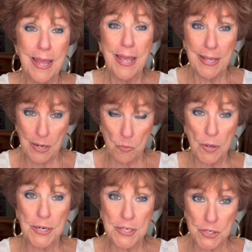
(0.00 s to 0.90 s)
and I
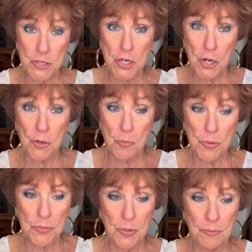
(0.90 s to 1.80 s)
wanted to share it
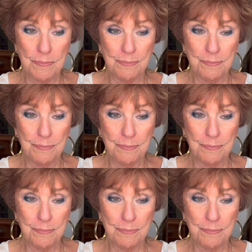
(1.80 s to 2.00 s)
with you.